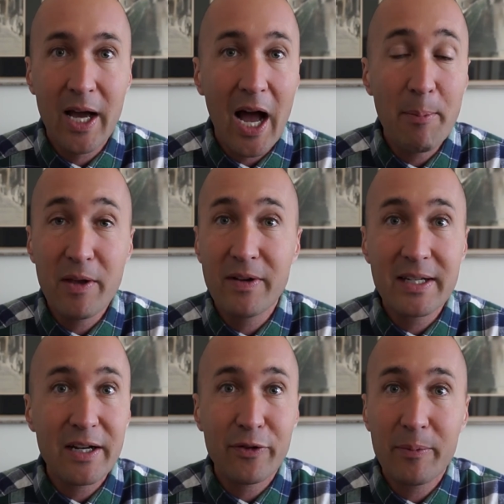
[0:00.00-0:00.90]
I'm even a
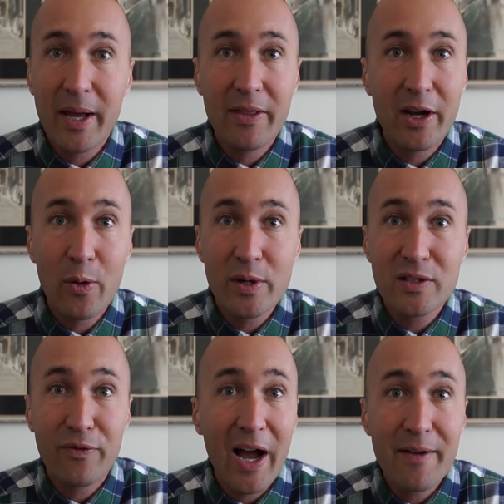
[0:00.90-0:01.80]
different man than I
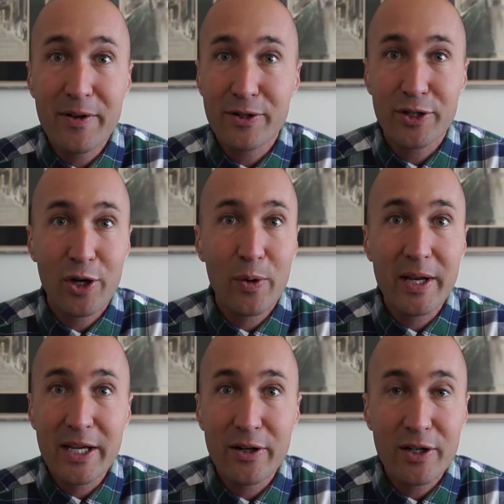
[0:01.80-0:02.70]
was 5 years ago, a
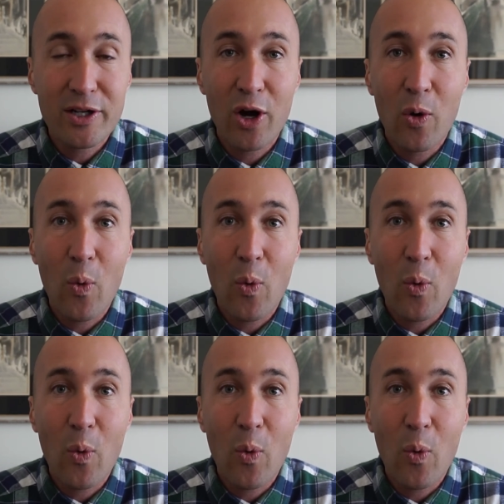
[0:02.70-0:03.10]
year ago.